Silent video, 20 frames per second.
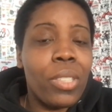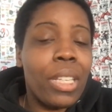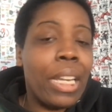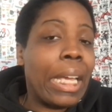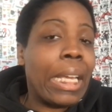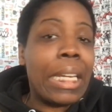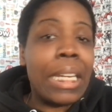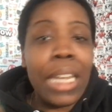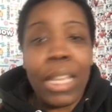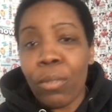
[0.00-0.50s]
that
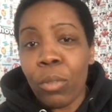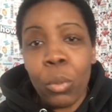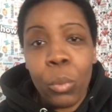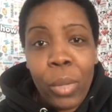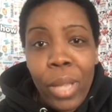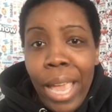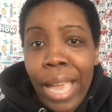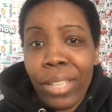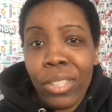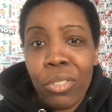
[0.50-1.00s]
I never
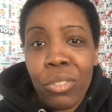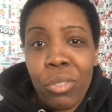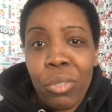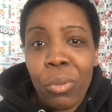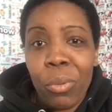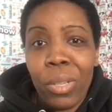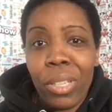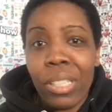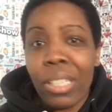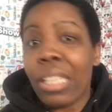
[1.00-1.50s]
reacted
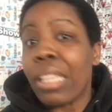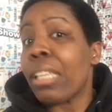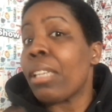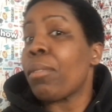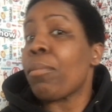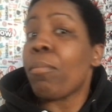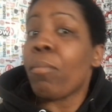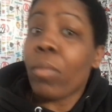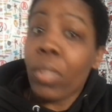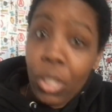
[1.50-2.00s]
to it,
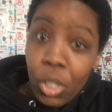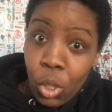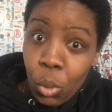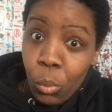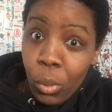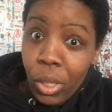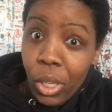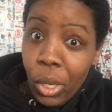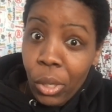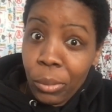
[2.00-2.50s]
here
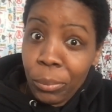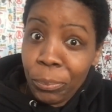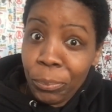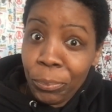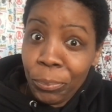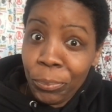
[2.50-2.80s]
we go.